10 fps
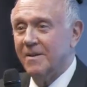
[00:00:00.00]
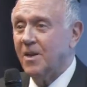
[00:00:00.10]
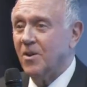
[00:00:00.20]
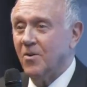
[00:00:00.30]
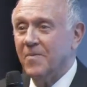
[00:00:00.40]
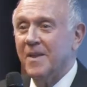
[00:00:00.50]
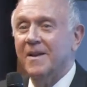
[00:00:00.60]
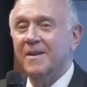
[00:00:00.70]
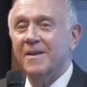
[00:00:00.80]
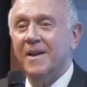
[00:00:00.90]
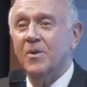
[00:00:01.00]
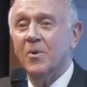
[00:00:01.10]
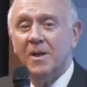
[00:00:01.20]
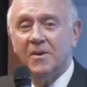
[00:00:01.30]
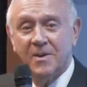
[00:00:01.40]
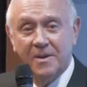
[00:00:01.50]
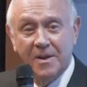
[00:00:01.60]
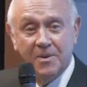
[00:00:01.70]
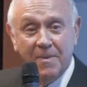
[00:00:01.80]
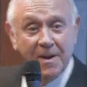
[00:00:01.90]
Thank you. Anyone else?
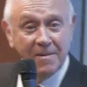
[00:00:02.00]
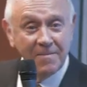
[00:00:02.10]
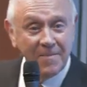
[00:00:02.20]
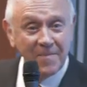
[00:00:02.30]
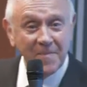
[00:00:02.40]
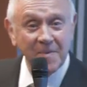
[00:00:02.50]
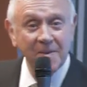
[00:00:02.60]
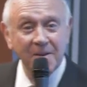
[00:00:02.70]
Yes, ma'am. My